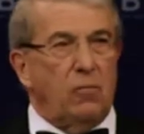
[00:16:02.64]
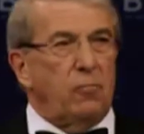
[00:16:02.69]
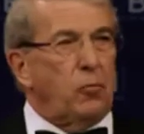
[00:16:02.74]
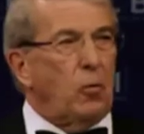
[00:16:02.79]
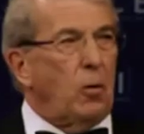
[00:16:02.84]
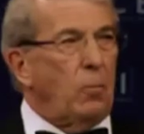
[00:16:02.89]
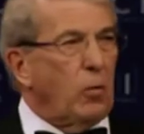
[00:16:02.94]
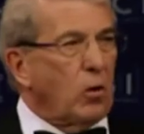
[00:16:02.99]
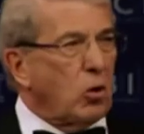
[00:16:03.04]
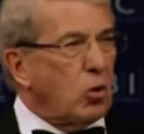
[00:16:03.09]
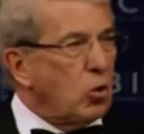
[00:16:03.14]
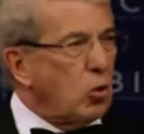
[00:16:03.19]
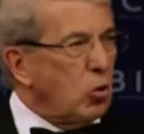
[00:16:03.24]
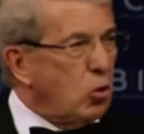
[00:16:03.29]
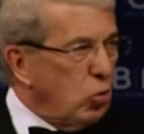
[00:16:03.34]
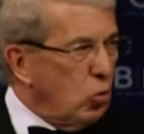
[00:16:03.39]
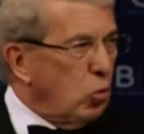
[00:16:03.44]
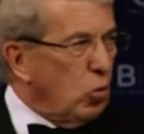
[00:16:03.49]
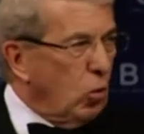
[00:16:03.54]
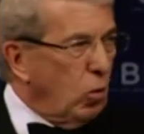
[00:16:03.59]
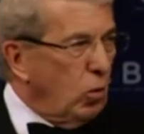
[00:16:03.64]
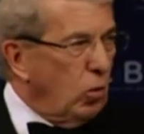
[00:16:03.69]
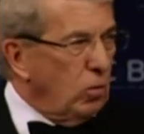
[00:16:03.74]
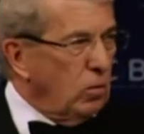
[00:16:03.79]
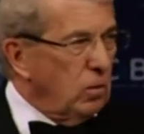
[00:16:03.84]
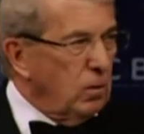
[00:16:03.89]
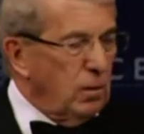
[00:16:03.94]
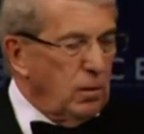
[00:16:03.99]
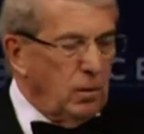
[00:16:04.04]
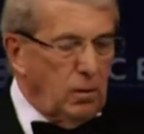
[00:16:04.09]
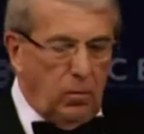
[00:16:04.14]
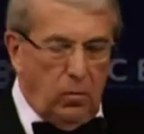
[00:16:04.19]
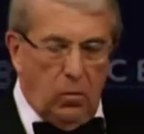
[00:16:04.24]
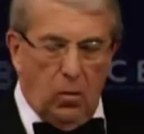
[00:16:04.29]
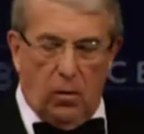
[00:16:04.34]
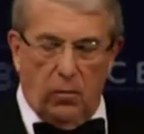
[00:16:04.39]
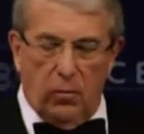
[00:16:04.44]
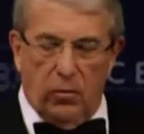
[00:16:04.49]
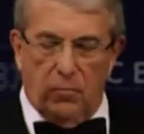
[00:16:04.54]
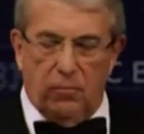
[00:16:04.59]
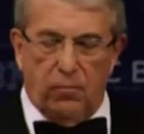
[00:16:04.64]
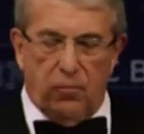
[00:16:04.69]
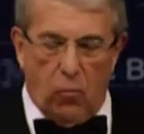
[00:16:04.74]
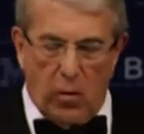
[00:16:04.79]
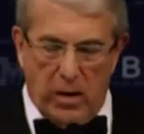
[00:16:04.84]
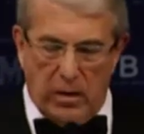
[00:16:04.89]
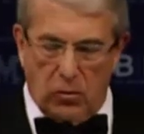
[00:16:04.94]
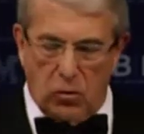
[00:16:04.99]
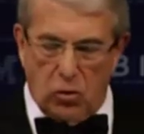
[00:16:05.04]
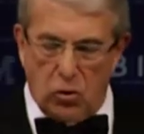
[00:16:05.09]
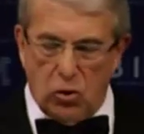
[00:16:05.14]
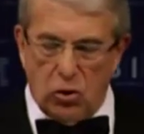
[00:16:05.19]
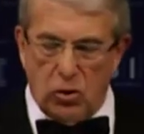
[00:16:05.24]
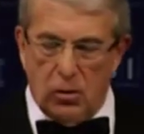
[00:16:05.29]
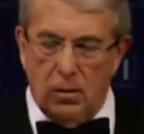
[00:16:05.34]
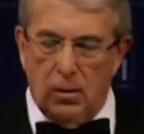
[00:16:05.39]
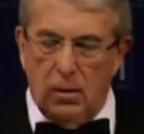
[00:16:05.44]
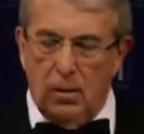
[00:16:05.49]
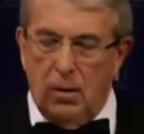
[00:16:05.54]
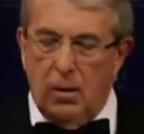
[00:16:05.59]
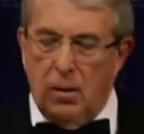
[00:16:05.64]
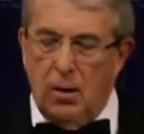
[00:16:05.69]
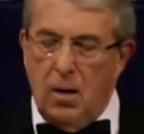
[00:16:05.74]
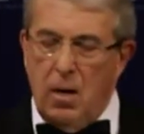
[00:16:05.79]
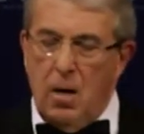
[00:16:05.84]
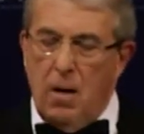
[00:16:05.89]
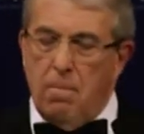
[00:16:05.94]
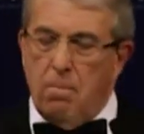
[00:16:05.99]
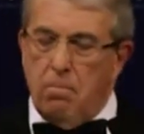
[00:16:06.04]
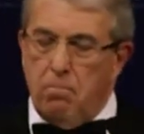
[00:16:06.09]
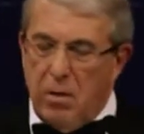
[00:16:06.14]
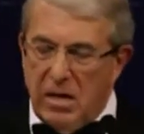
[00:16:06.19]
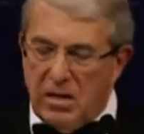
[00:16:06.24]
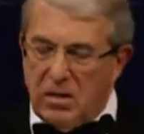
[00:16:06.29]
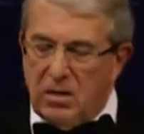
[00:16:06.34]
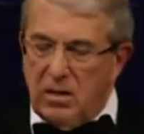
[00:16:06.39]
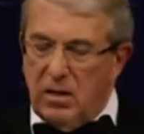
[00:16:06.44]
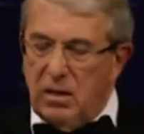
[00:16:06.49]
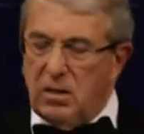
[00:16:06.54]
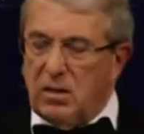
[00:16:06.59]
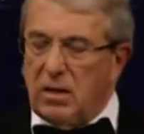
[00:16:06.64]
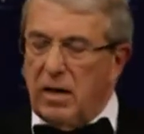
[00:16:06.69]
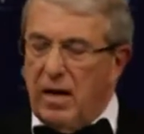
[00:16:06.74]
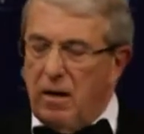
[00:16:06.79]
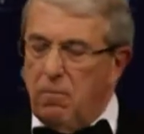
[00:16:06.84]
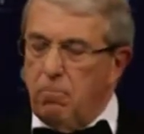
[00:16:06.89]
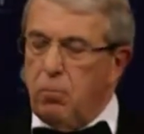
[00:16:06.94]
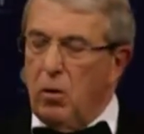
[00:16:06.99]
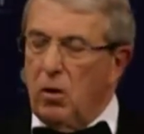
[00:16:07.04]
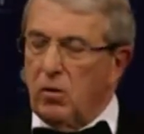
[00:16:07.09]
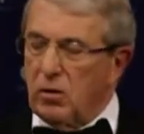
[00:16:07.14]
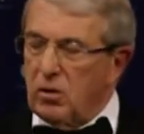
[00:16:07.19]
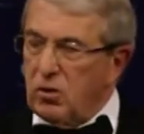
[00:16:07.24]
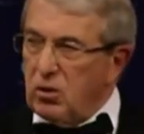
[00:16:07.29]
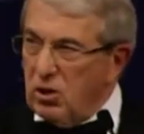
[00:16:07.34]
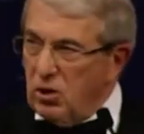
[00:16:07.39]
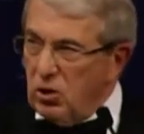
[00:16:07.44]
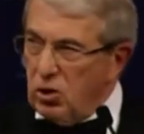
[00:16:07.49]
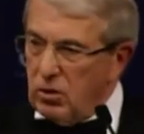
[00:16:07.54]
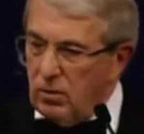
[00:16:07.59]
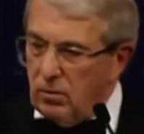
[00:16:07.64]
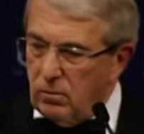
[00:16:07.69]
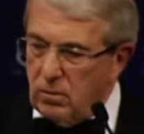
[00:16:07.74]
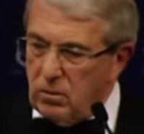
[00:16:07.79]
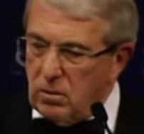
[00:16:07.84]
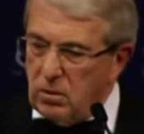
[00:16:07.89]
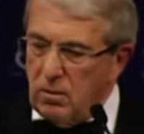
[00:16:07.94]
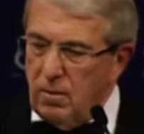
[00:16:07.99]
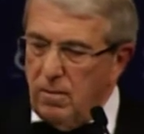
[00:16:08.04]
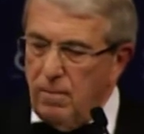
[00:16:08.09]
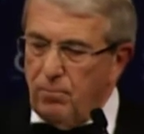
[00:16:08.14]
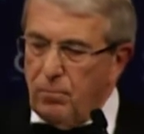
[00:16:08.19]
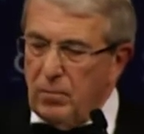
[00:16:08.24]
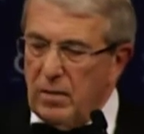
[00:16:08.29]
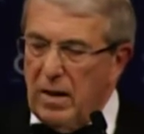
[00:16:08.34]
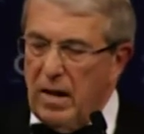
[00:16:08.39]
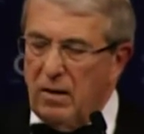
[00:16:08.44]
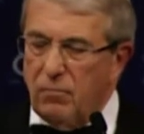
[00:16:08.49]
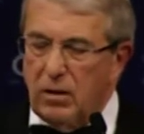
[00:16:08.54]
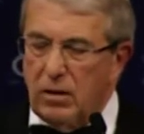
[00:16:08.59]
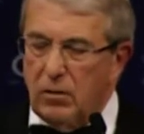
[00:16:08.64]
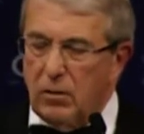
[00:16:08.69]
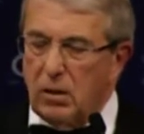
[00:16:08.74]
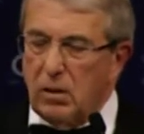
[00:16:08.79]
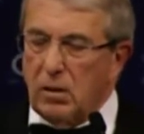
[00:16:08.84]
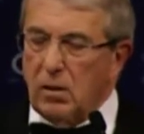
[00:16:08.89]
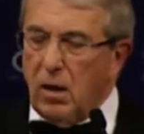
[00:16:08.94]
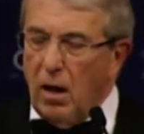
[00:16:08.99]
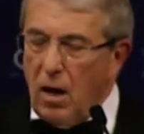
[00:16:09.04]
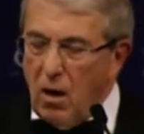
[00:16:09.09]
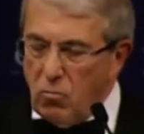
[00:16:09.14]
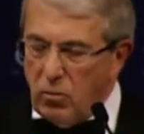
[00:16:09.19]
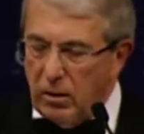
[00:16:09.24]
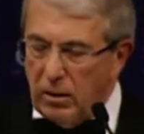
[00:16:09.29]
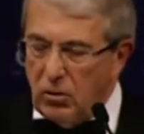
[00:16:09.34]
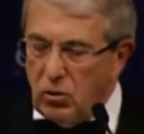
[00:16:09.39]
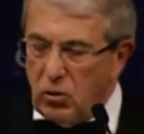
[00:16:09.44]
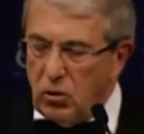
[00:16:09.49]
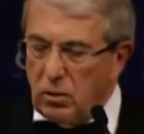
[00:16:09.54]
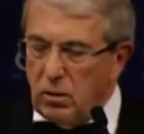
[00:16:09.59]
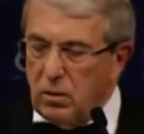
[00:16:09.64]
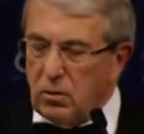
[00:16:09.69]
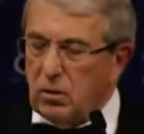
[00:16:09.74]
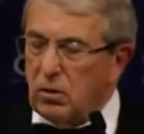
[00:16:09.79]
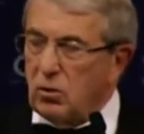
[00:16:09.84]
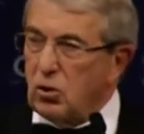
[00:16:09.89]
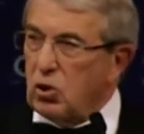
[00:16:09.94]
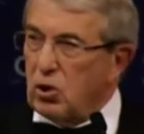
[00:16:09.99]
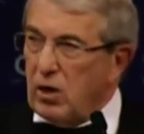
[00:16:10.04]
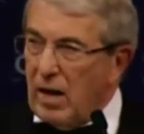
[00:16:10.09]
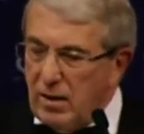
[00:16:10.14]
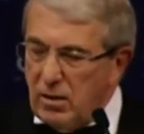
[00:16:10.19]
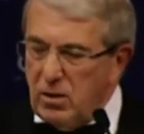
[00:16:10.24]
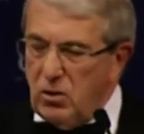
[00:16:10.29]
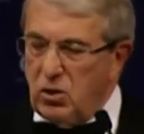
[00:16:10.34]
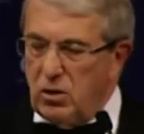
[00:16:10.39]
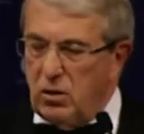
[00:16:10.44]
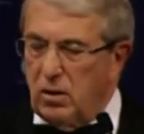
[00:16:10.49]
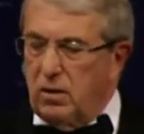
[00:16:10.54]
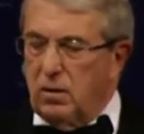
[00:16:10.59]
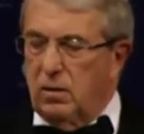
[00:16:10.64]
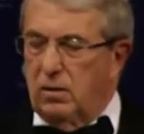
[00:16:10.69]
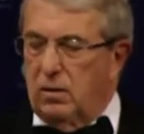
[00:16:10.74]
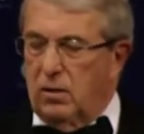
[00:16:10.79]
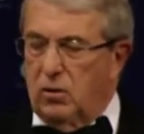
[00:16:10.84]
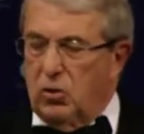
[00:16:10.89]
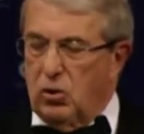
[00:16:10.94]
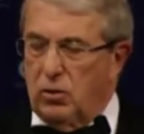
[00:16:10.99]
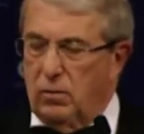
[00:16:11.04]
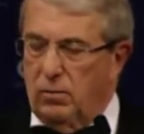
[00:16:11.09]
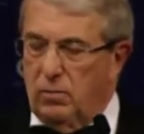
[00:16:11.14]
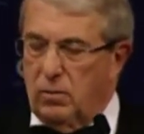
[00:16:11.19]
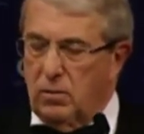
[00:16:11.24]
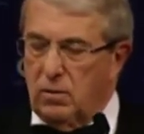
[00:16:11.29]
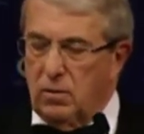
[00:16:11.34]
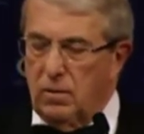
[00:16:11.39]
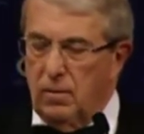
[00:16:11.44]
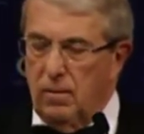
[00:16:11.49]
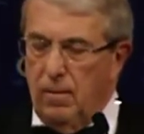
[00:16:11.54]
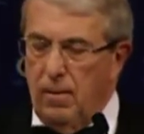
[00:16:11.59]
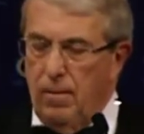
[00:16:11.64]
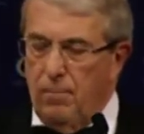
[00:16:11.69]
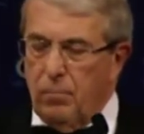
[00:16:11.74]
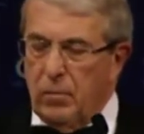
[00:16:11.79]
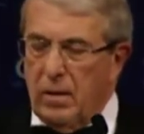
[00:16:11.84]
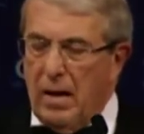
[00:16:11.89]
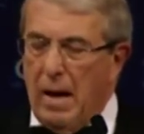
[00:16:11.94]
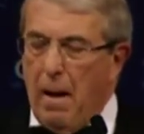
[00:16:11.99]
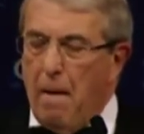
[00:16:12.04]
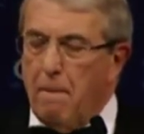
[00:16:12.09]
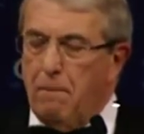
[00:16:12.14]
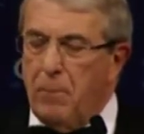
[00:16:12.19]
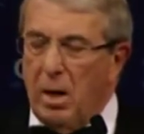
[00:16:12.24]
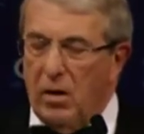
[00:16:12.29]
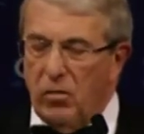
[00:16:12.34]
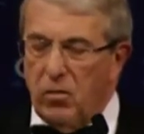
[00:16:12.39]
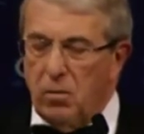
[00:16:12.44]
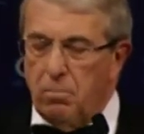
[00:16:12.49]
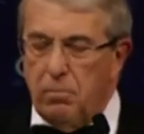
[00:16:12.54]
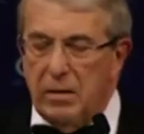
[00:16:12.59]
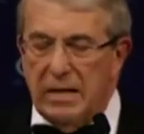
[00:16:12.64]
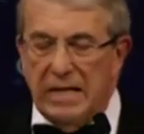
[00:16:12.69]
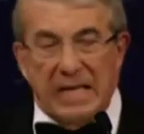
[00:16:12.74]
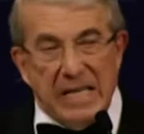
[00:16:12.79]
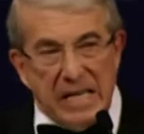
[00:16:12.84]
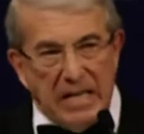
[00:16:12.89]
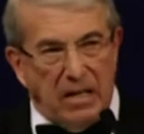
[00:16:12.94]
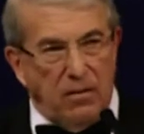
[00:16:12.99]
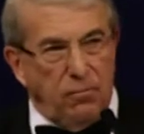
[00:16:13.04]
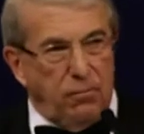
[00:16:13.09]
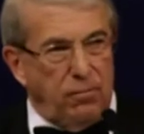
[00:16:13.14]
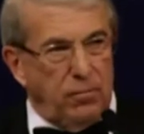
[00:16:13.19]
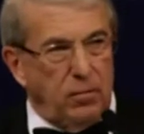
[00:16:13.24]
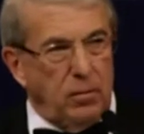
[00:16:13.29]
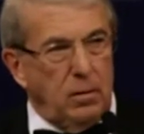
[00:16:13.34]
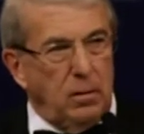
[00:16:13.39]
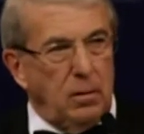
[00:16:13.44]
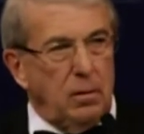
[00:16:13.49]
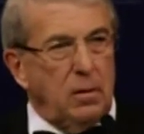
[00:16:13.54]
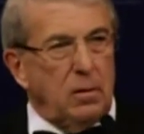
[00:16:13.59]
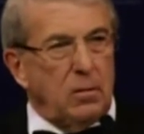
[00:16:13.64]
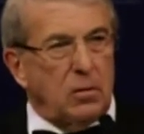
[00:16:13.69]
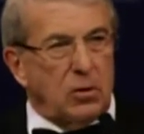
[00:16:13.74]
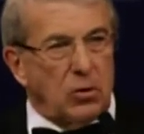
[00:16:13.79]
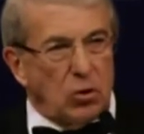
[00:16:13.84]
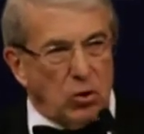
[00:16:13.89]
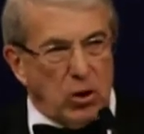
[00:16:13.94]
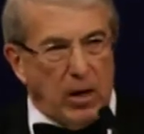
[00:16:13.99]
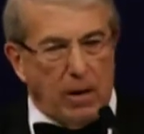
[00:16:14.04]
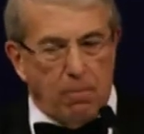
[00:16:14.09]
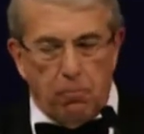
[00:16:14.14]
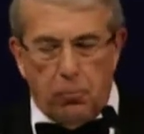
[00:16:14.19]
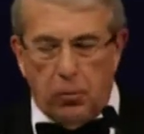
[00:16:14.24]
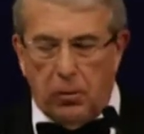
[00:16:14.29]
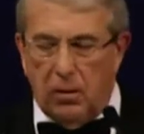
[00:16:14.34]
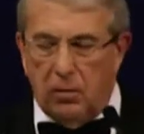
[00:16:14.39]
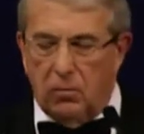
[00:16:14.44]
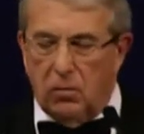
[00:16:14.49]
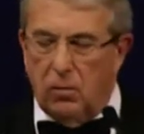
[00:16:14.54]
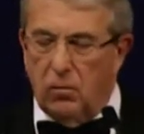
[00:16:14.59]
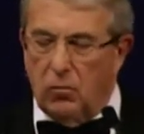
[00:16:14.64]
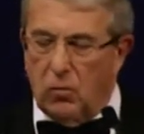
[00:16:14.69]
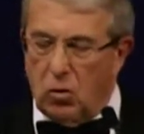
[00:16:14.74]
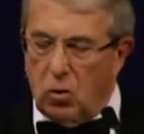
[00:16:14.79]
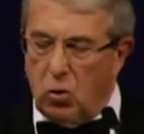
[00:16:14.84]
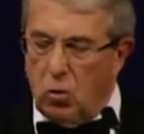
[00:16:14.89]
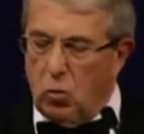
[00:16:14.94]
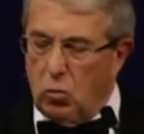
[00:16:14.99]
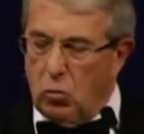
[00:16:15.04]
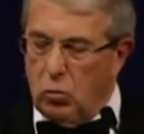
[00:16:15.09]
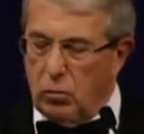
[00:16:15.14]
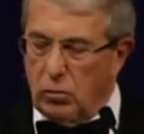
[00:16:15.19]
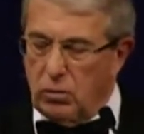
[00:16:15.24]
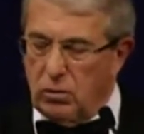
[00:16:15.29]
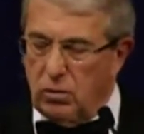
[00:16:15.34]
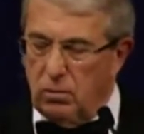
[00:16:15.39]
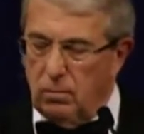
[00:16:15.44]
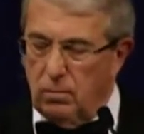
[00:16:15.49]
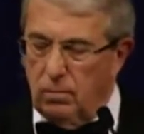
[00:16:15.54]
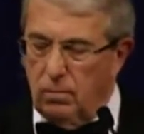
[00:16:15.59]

from the core, not the fringe, business and politicians having the courage to challenge the conditions, but the belief to champion the cause.